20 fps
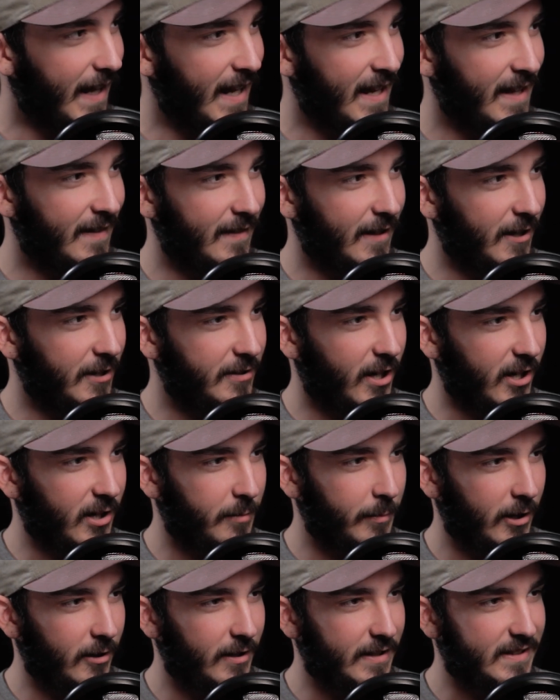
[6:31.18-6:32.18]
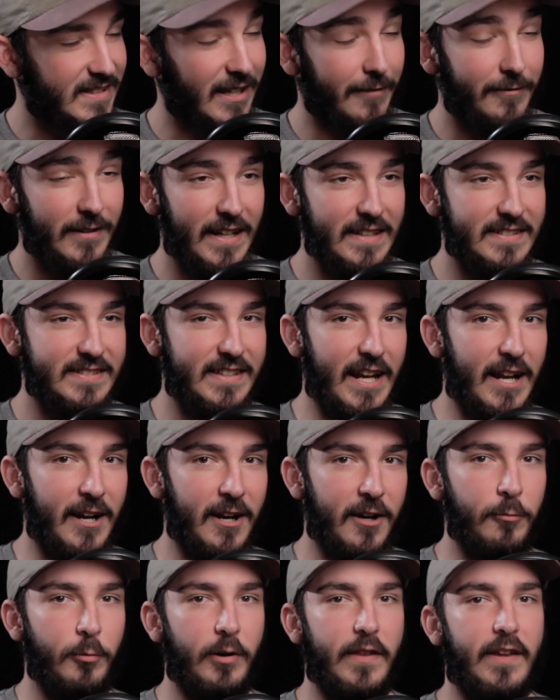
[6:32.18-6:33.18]
in their documentary 7 Days to
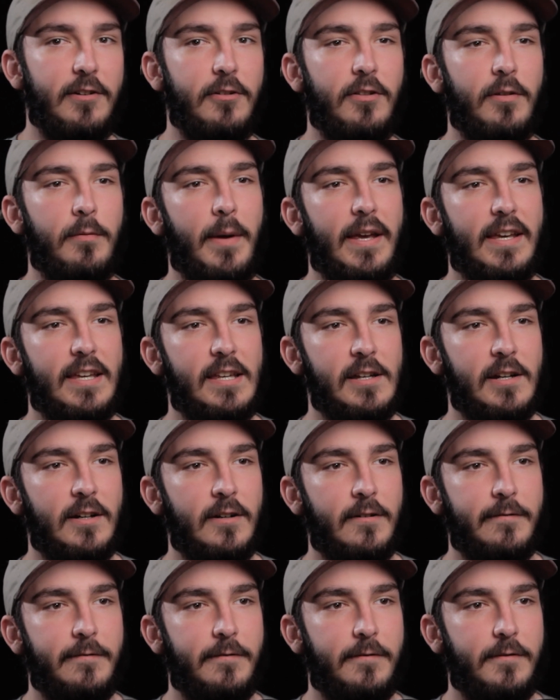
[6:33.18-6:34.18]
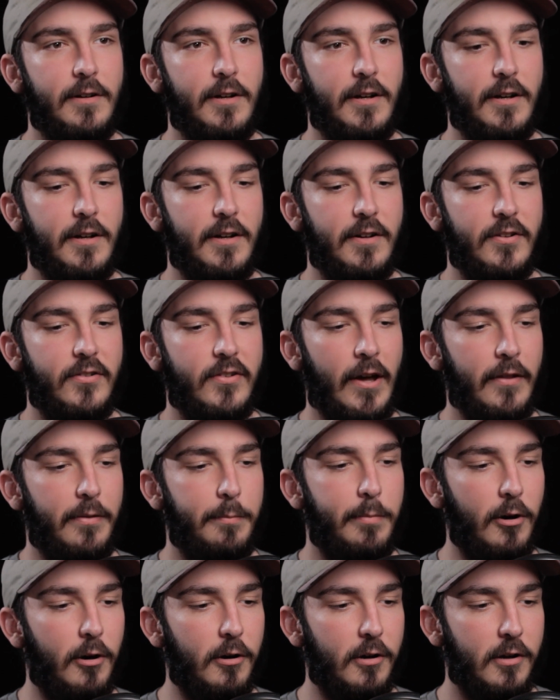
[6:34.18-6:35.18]
Air, where they do the making of South
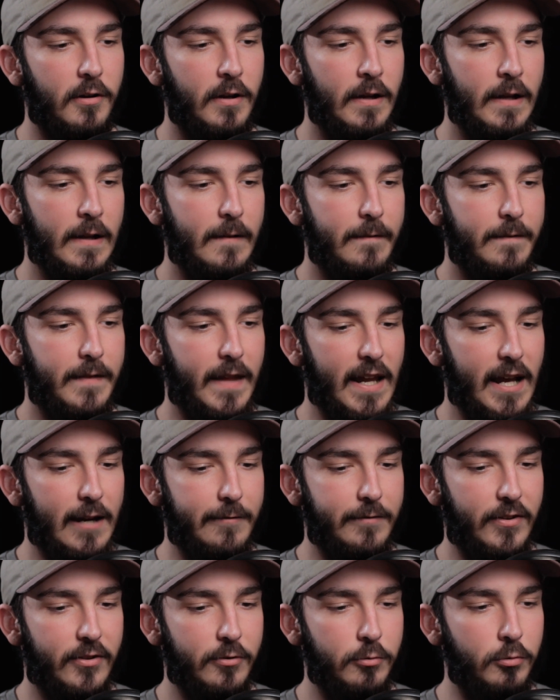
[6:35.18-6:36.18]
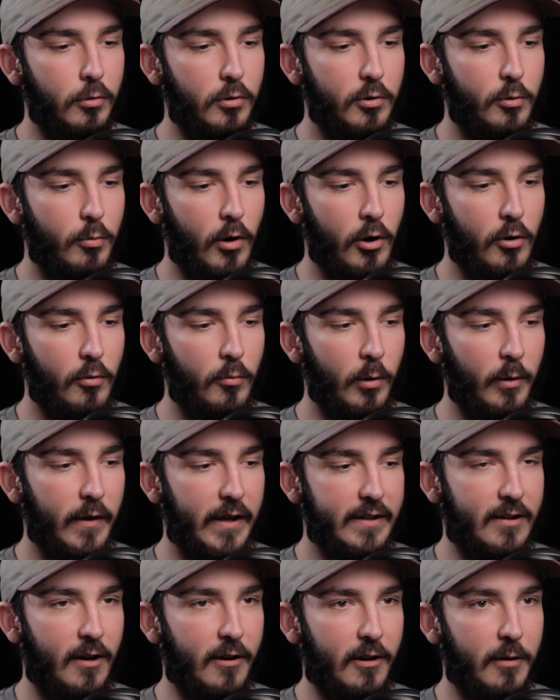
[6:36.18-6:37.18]
Park, they have this cool quote where
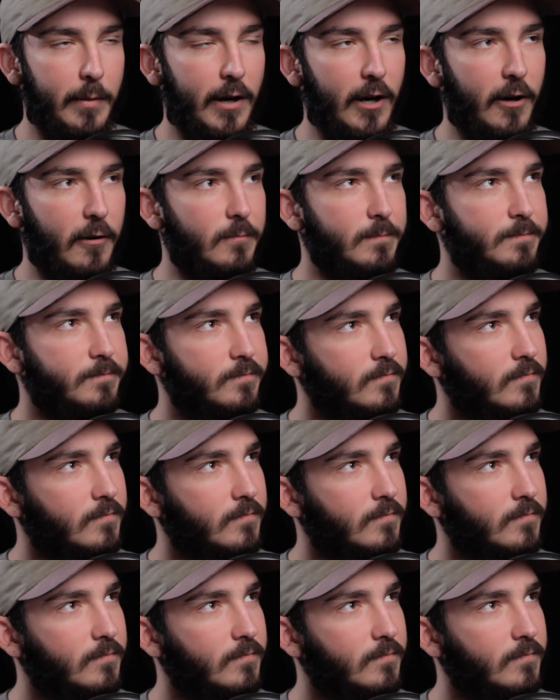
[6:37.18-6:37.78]
they talk about